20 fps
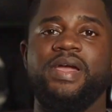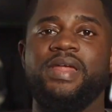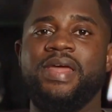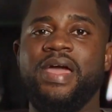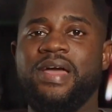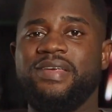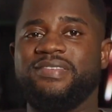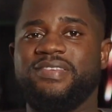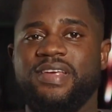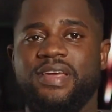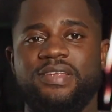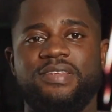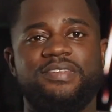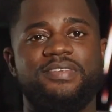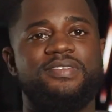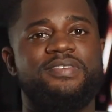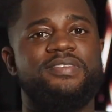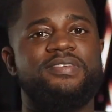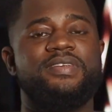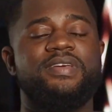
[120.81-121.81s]
In
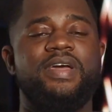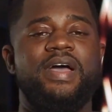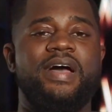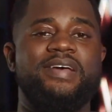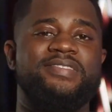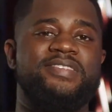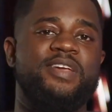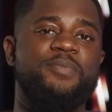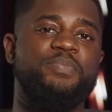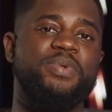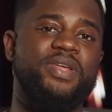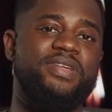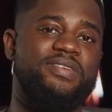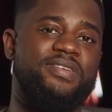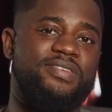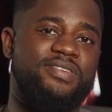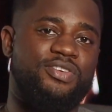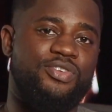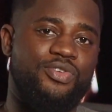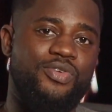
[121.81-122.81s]
essence, I simply
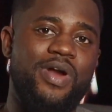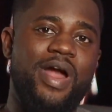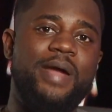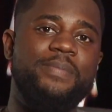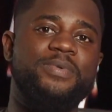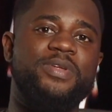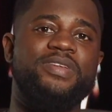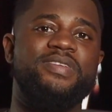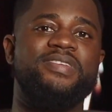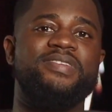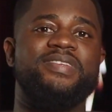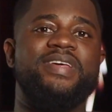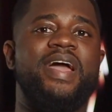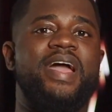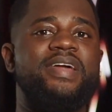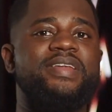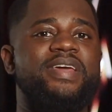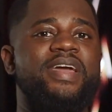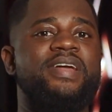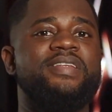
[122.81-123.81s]
describe the
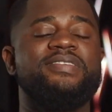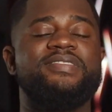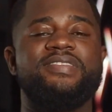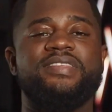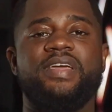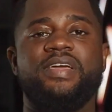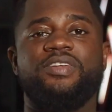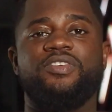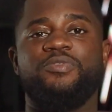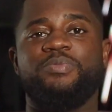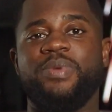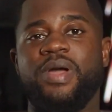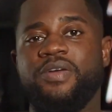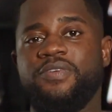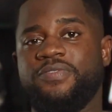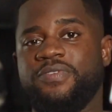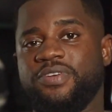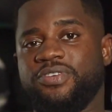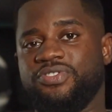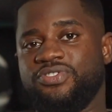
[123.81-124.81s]
desired end state of my
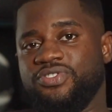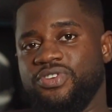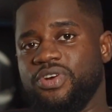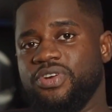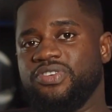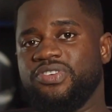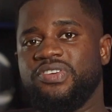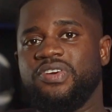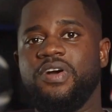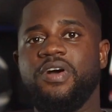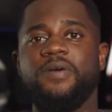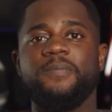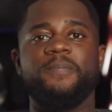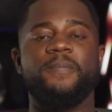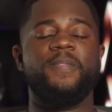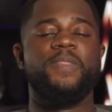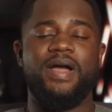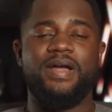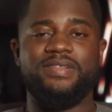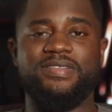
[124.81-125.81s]
infrastructure,
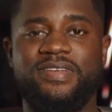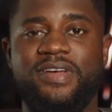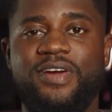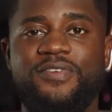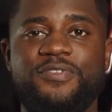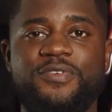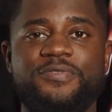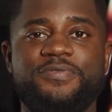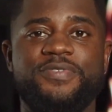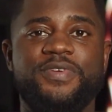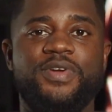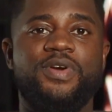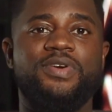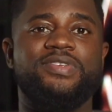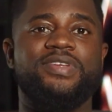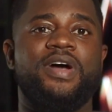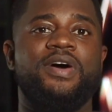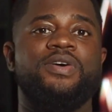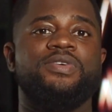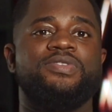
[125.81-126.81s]
and Terraform
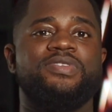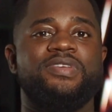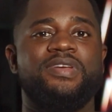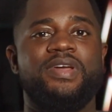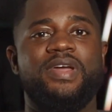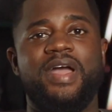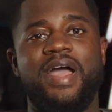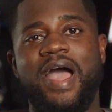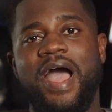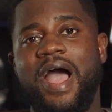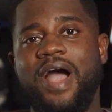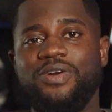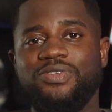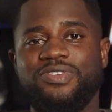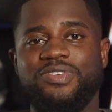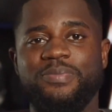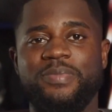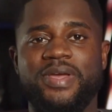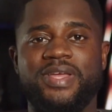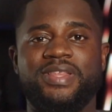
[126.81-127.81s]
figures out how
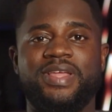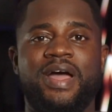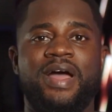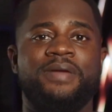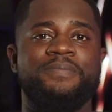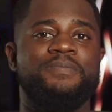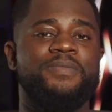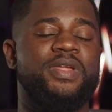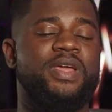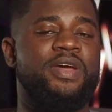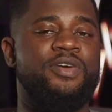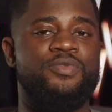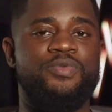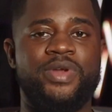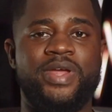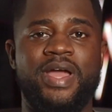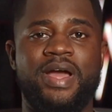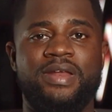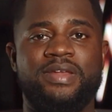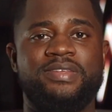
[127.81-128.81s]
to make that a
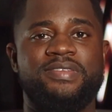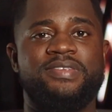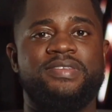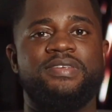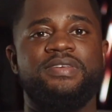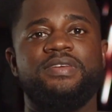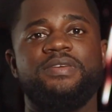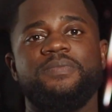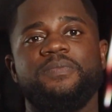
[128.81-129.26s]
reality,